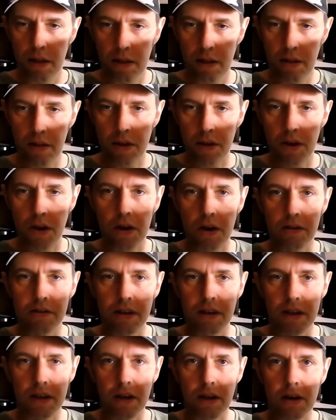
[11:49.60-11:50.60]

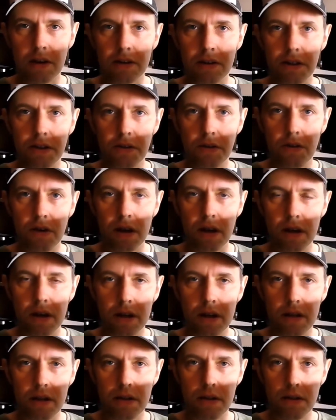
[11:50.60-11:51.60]
1993
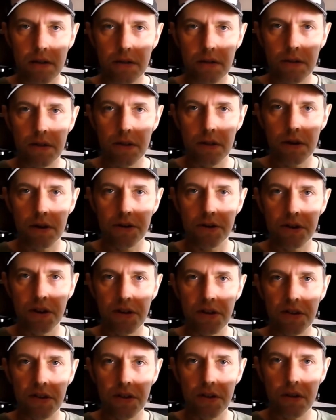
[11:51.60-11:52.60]

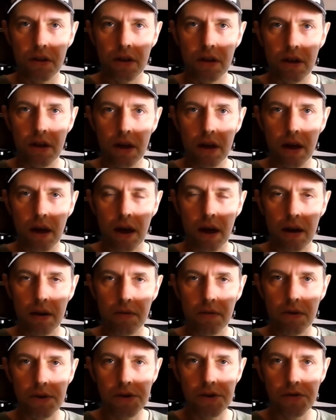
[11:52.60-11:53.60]
30th
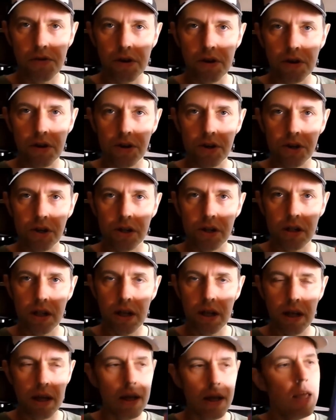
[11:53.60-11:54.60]
anniversary edition
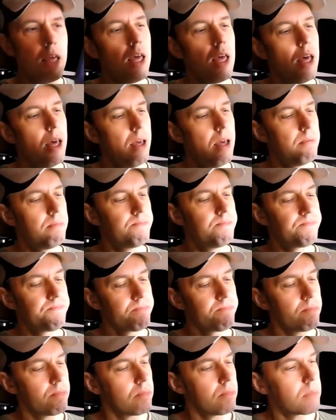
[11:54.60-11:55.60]
there.
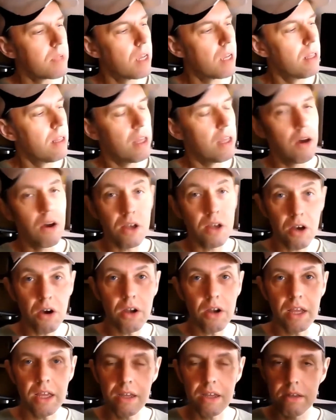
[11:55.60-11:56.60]
In the
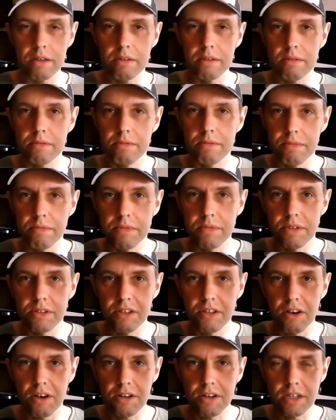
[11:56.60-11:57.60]
iconic
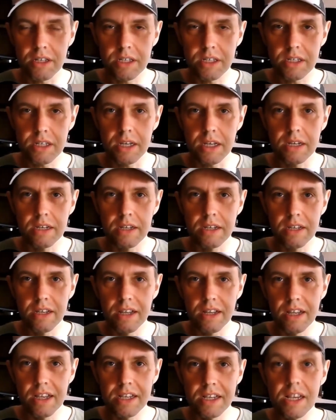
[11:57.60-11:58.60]
TARDIS tin,
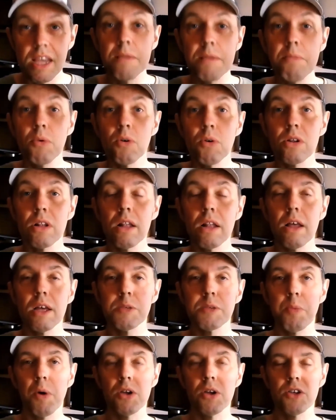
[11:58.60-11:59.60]
immortalised
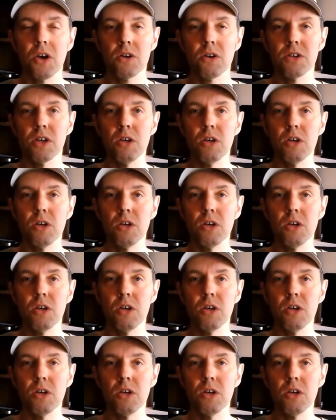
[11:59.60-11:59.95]
by Doctor Who